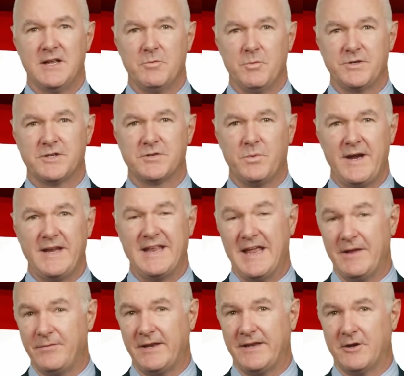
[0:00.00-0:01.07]
which has weighed
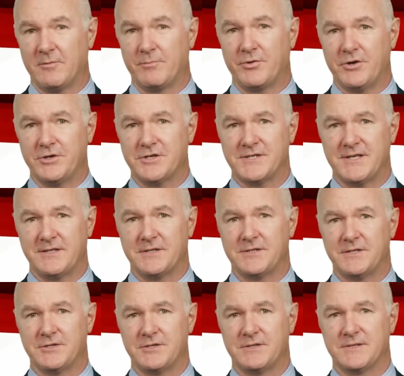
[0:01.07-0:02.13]
heavily on purchasing
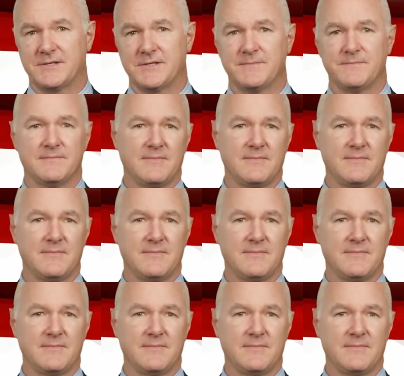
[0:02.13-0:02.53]
decisions.